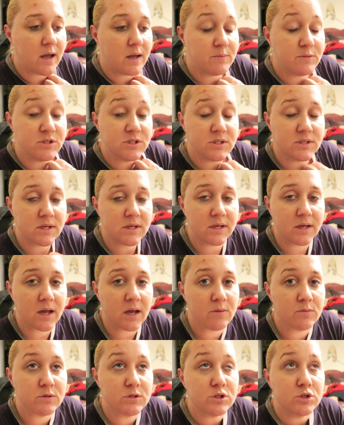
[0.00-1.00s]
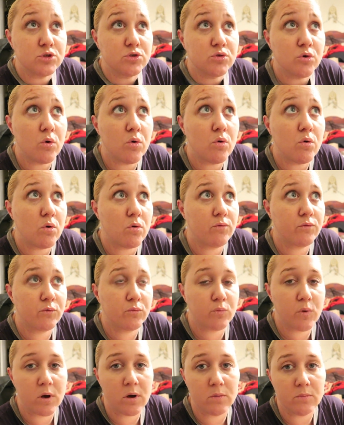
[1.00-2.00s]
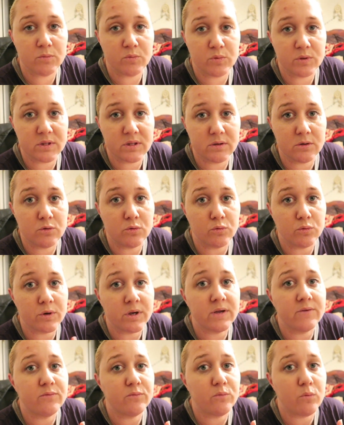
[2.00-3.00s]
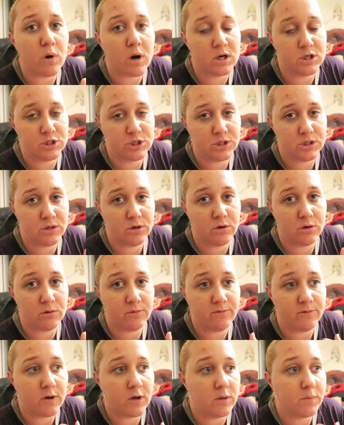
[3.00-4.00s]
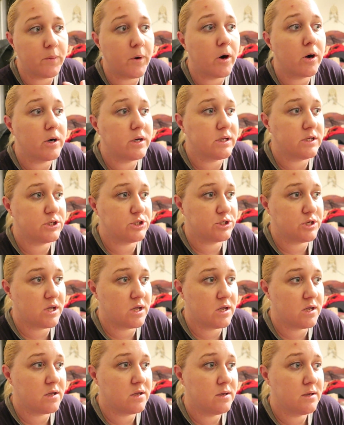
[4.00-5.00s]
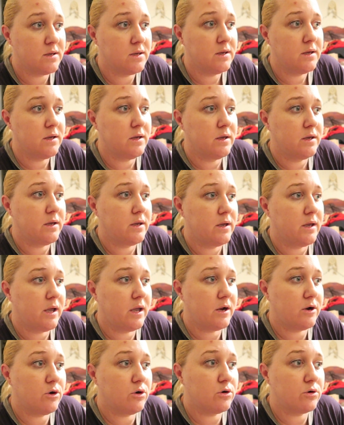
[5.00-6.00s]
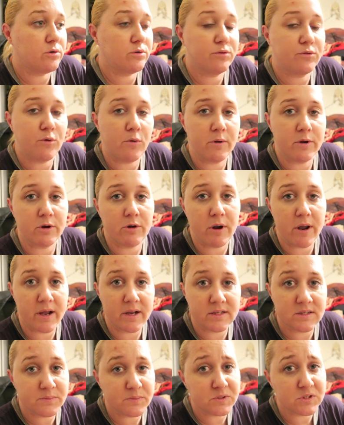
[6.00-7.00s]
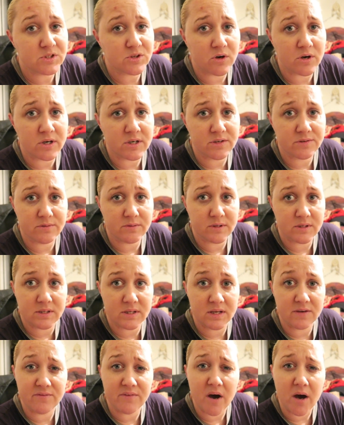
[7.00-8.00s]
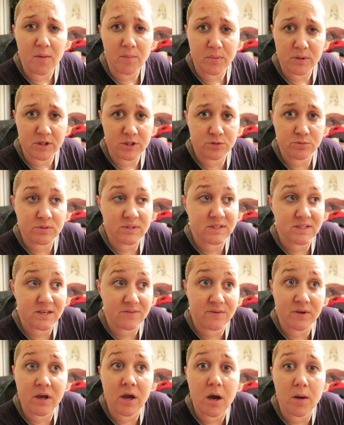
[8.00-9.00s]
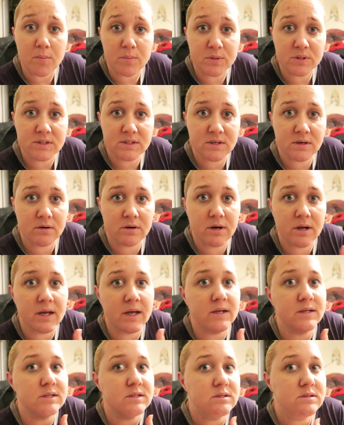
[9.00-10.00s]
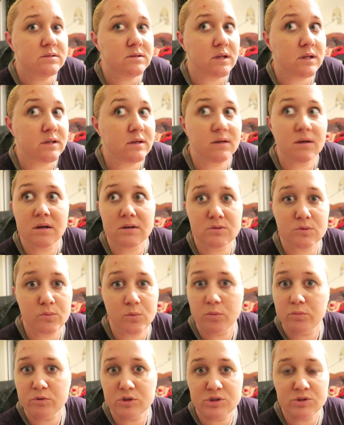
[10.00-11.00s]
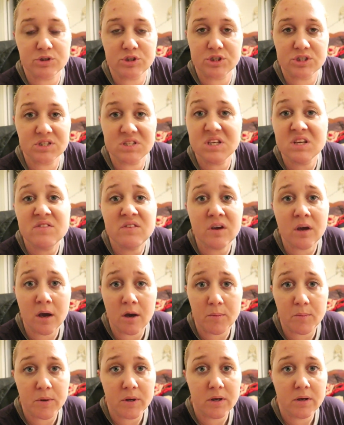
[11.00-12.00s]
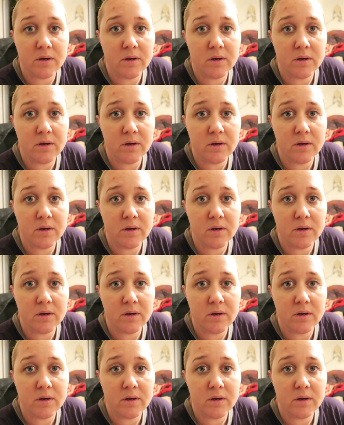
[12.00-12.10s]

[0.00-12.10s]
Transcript: I'm just like I was so overwhelmed with grief watching her fall apart each day, and her throwing her hands up and starting to give up. Like she was giving up. Sarah had like got to a point where she was just giving up.